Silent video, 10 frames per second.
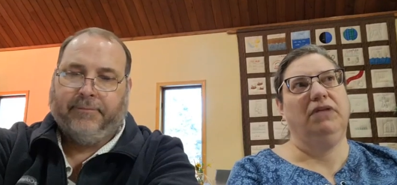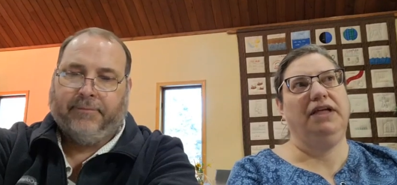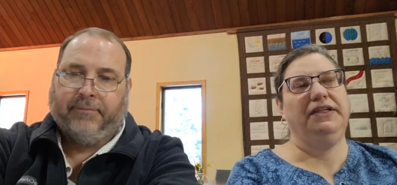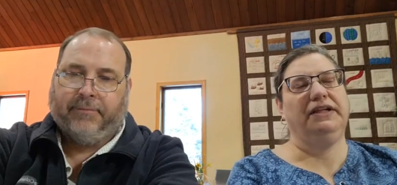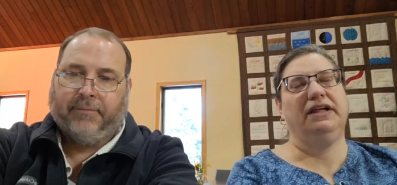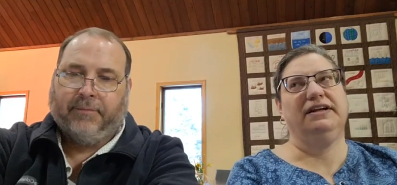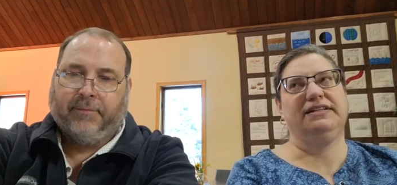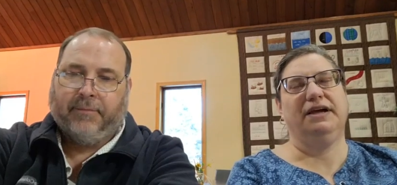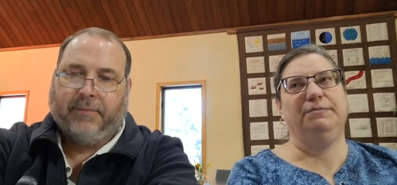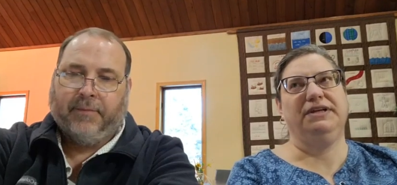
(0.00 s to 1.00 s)
Speaker 1: I think a lot of
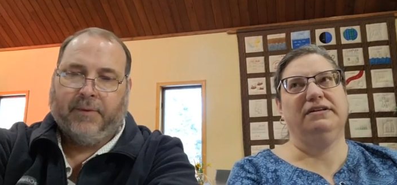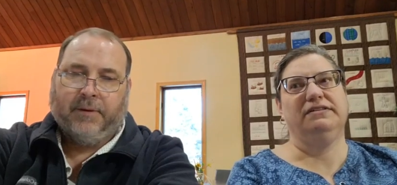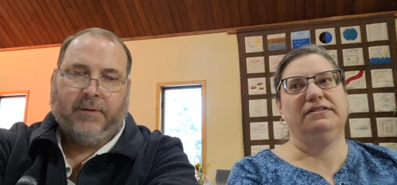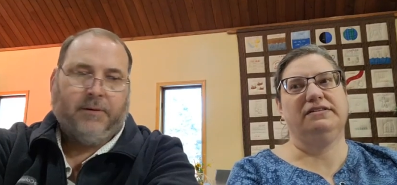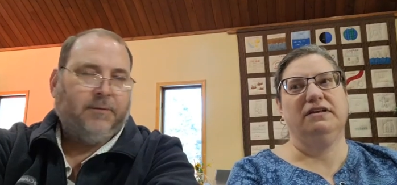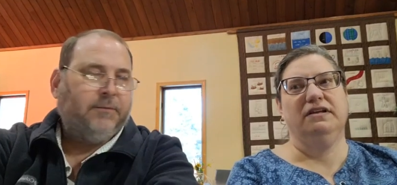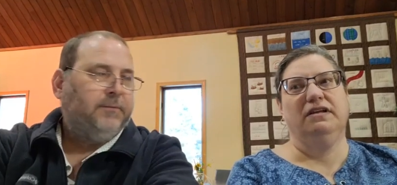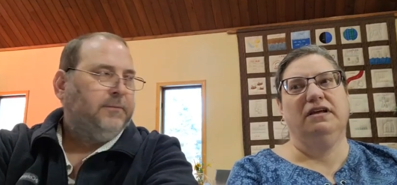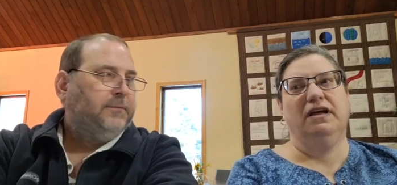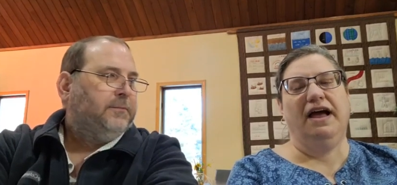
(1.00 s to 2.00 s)
time is
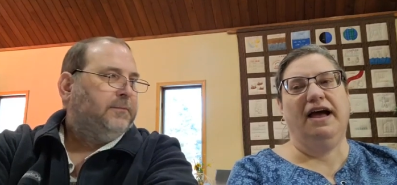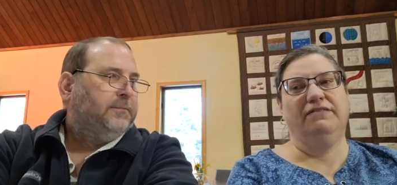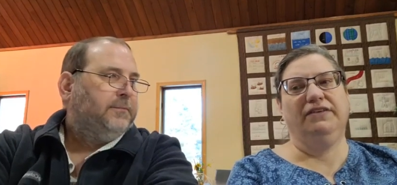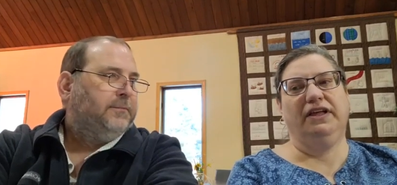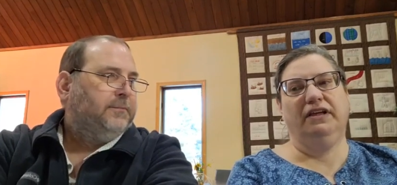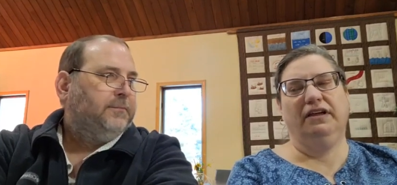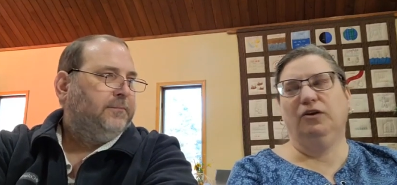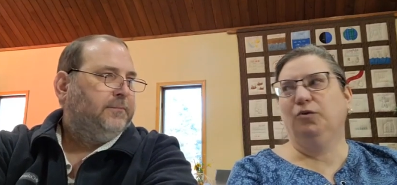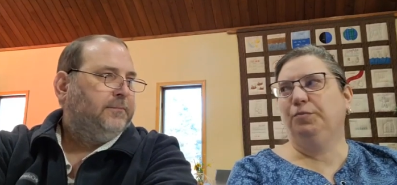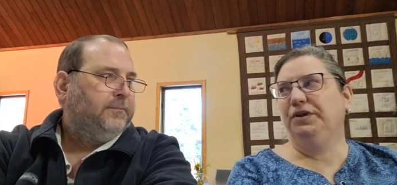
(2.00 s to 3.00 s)
having an
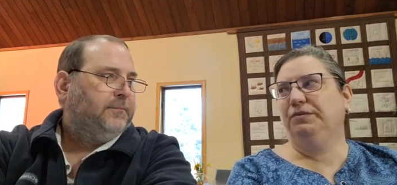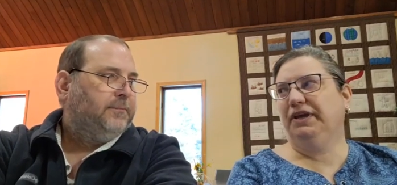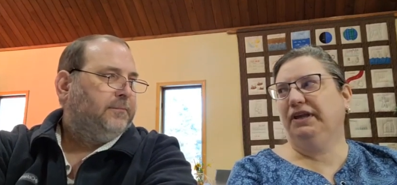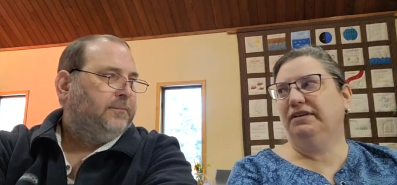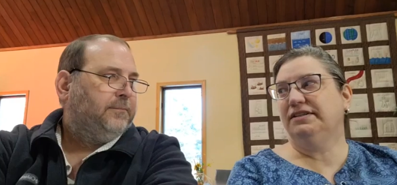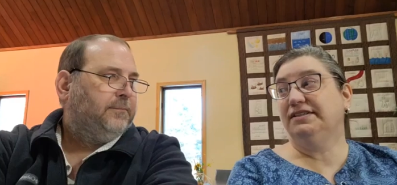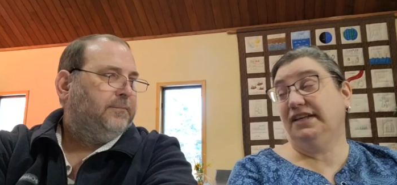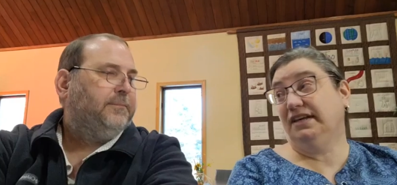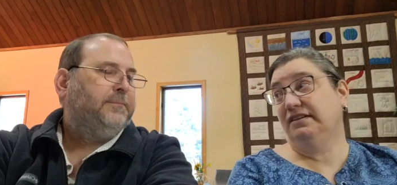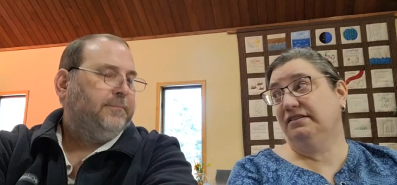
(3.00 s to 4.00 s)
open mind to
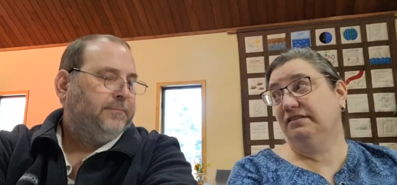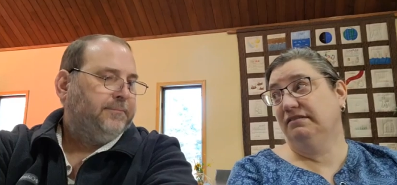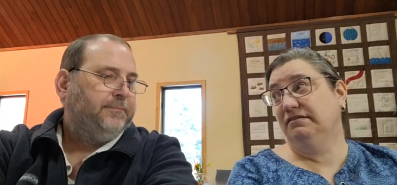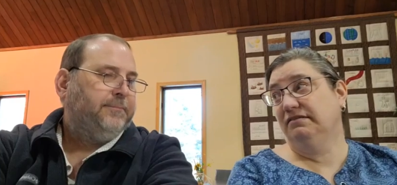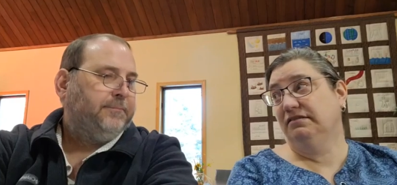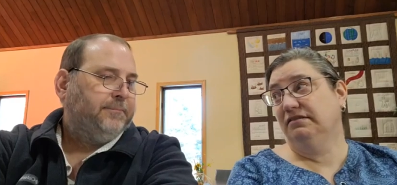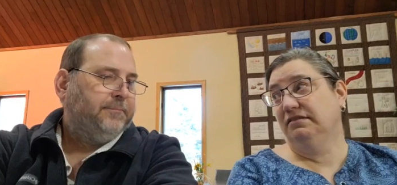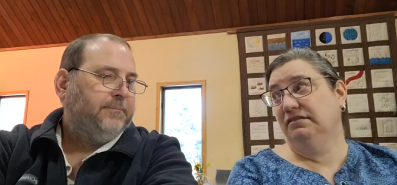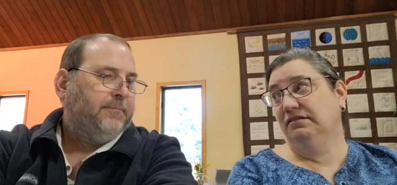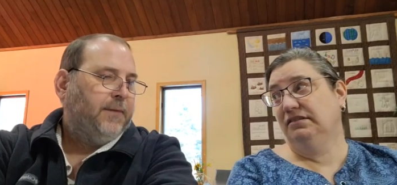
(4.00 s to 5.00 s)
see it.
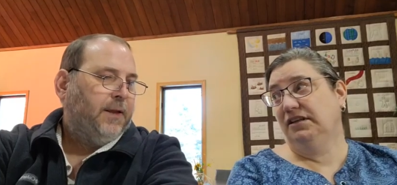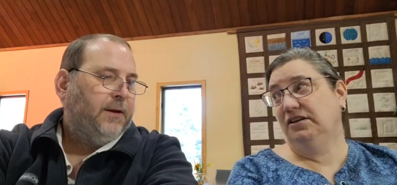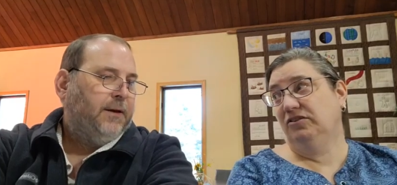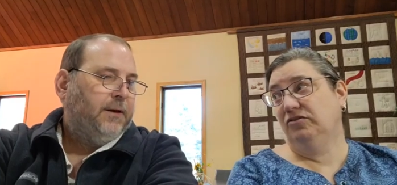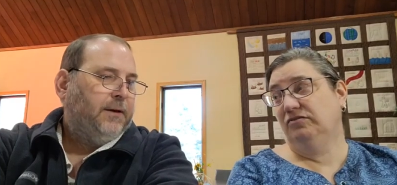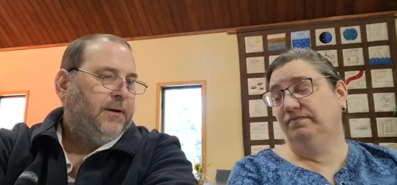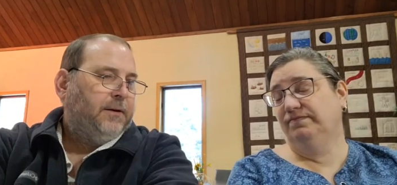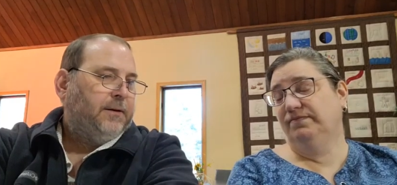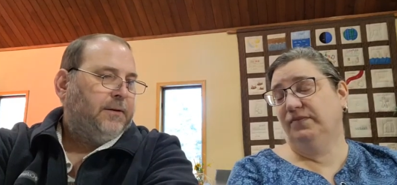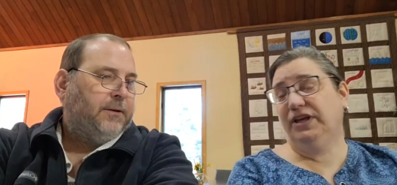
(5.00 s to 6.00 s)
Speaker 2: You know,
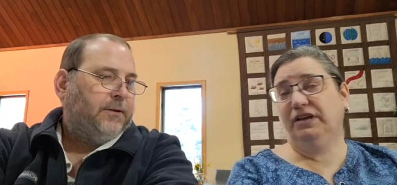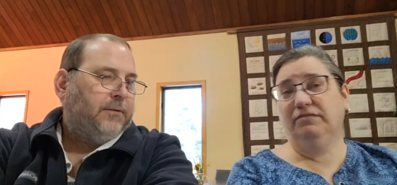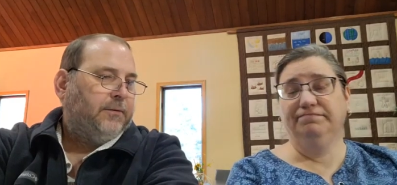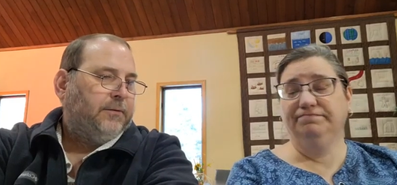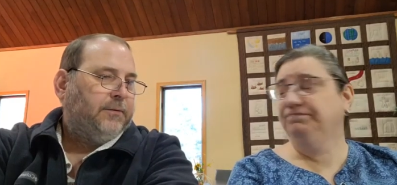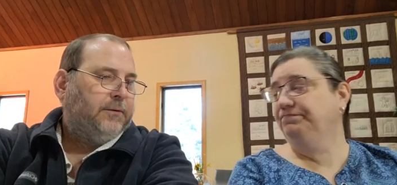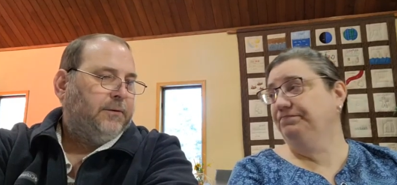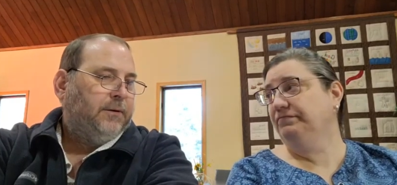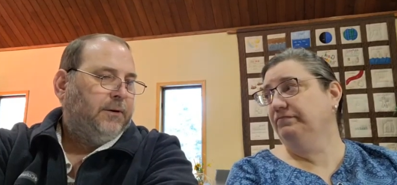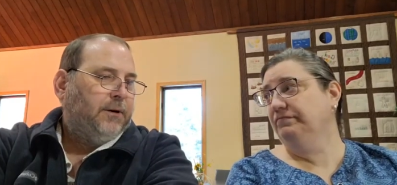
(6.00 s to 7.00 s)
we,
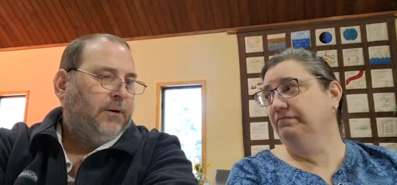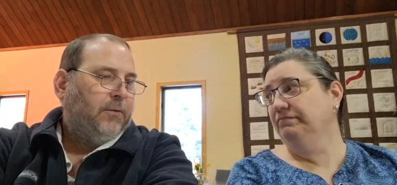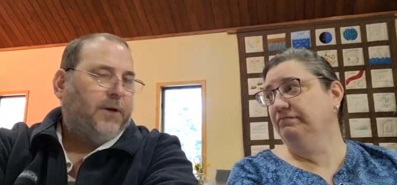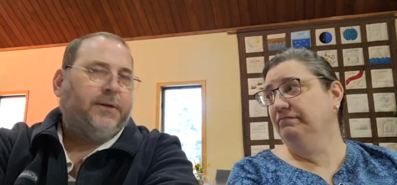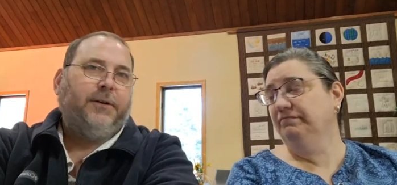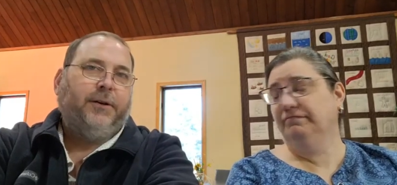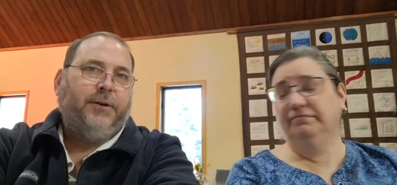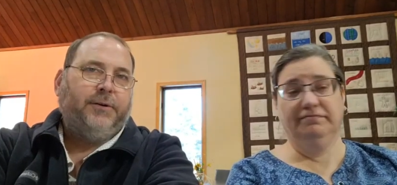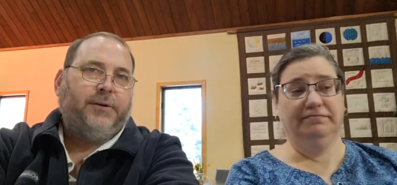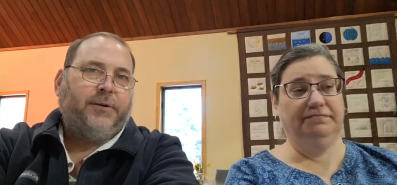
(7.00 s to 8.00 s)
watching the
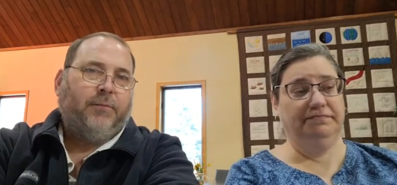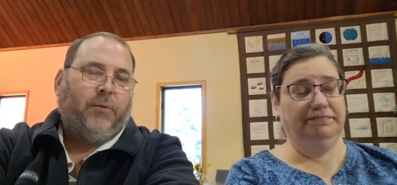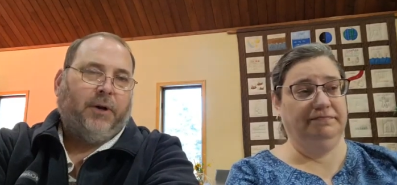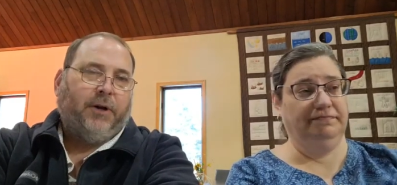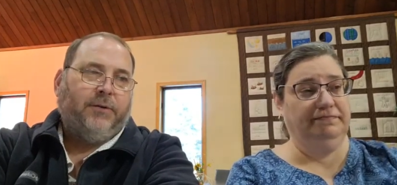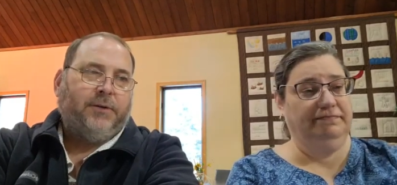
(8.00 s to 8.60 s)
news this morning, you